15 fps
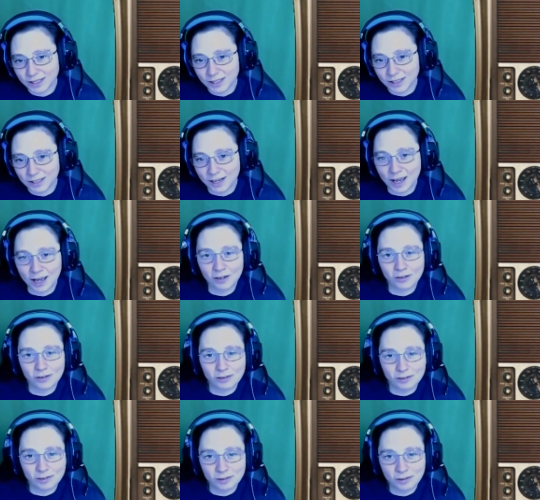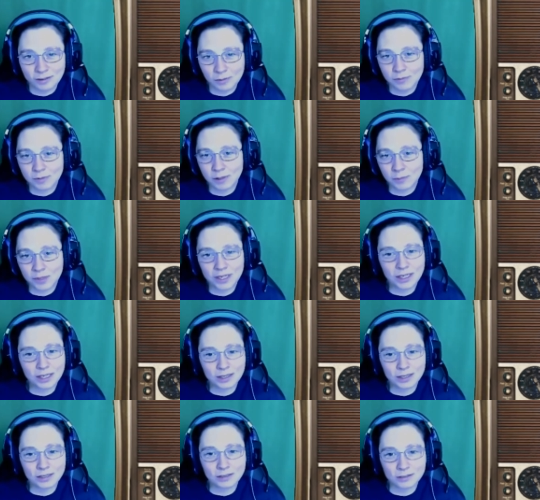now let me
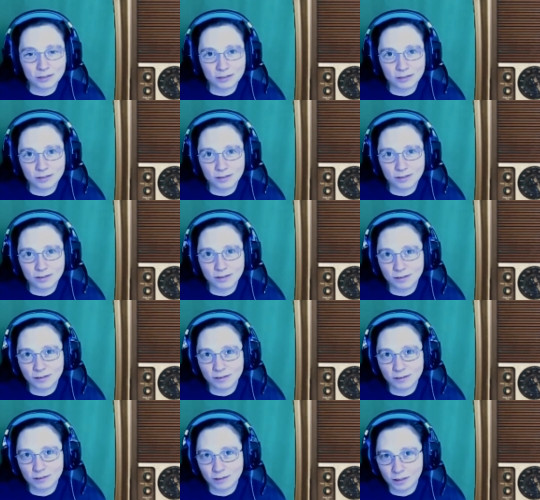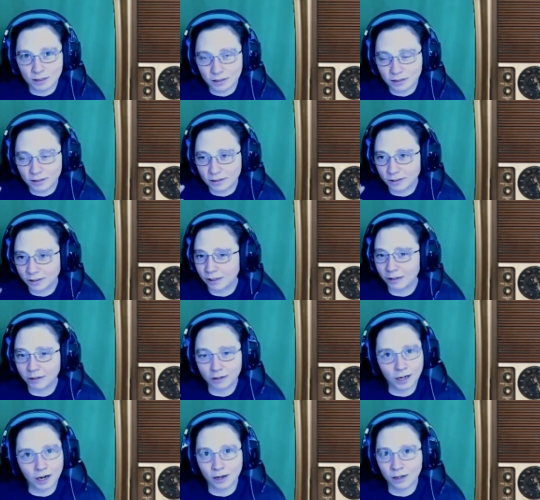get this clear
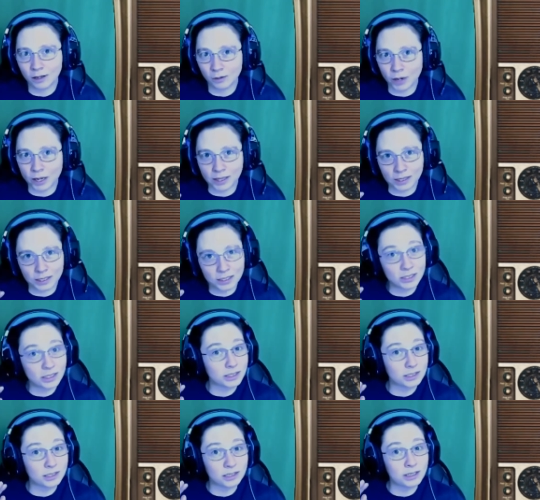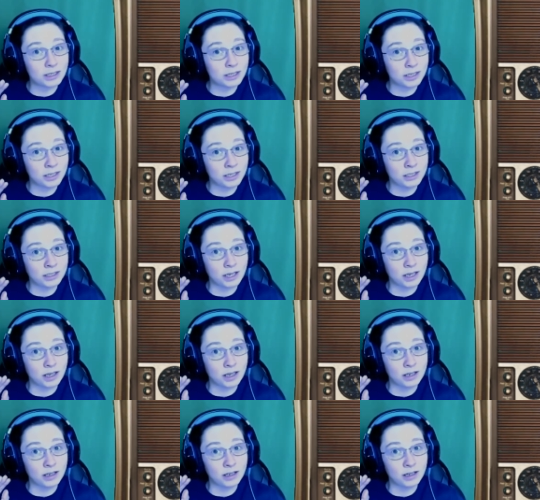and out of the way. This is
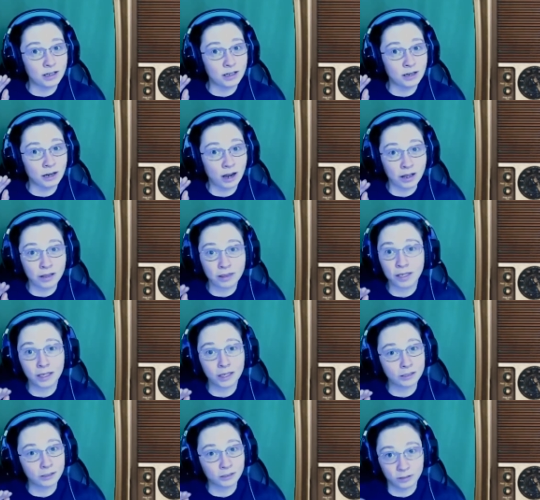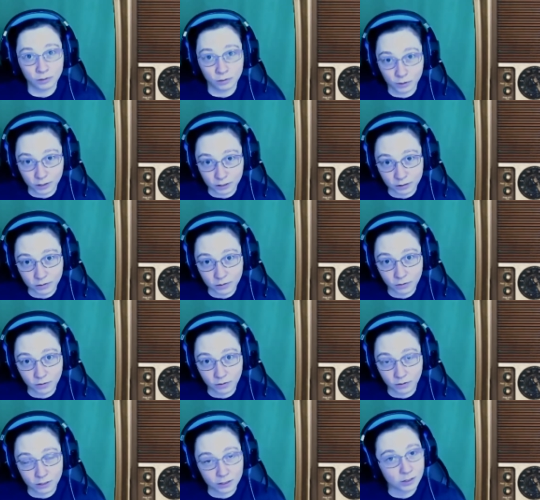nothing to do with the
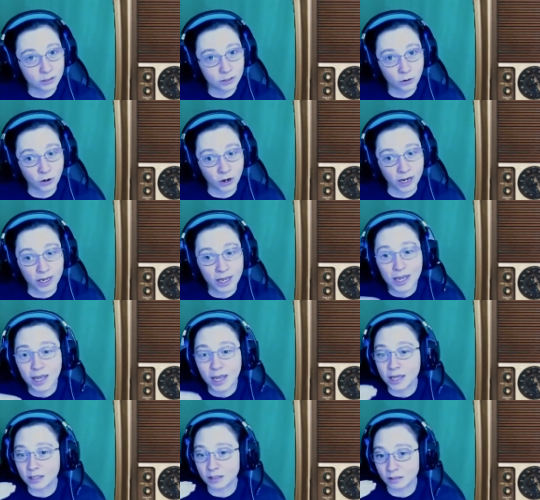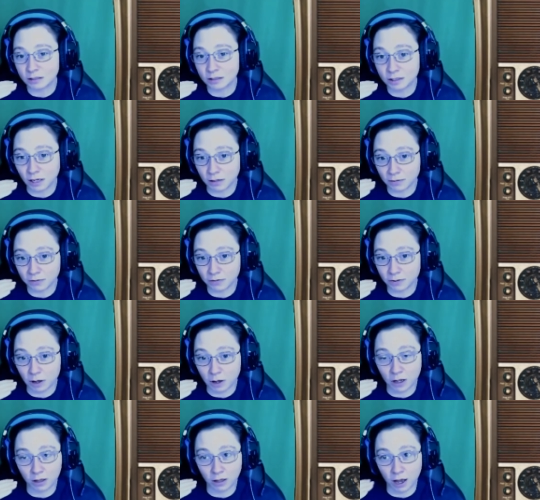school. This story,
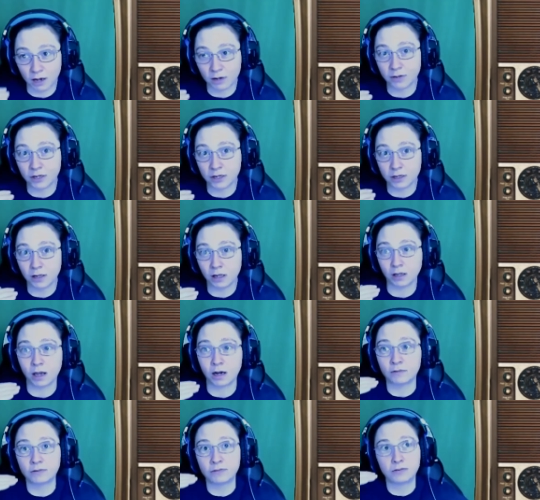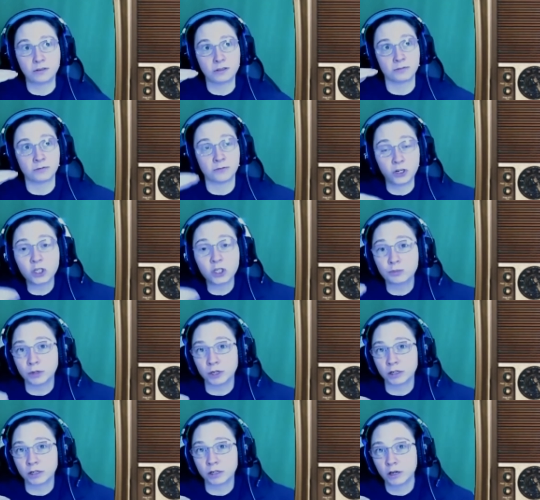a lot of the first
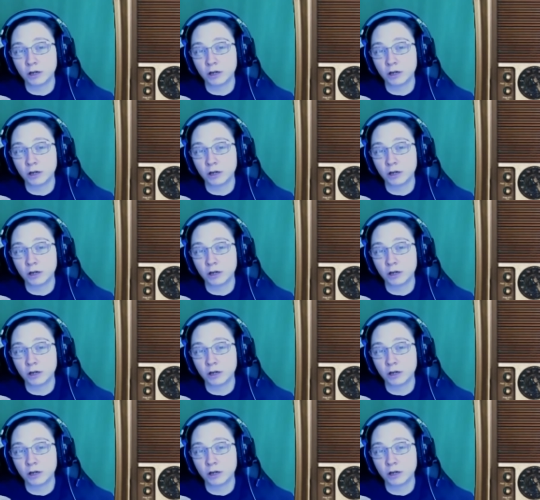book